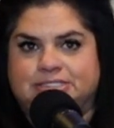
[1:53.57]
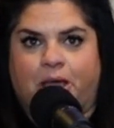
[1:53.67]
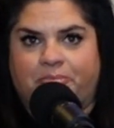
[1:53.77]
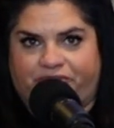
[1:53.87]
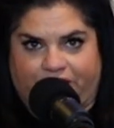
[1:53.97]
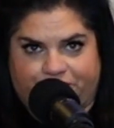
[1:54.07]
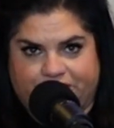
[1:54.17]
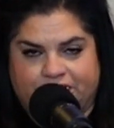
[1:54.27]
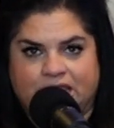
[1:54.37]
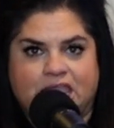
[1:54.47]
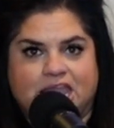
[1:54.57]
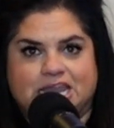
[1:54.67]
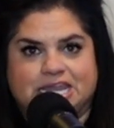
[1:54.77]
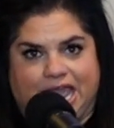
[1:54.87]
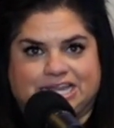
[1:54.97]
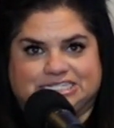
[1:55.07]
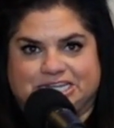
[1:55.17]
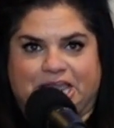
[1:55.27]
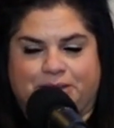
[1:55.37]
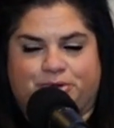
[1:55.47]
dumbfounded
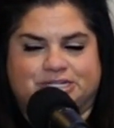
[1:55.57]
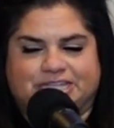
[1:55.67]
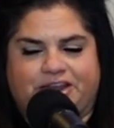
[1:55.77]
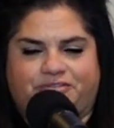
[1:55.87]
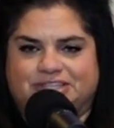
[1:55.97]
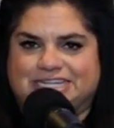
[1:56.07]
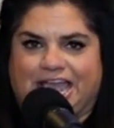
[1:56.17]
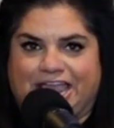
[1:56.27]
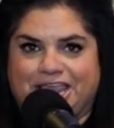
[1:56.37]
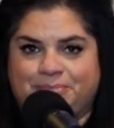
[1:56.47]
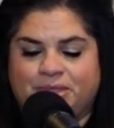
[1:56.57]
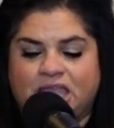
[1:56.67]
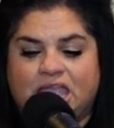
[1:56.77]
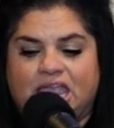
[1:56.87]
99% of the time.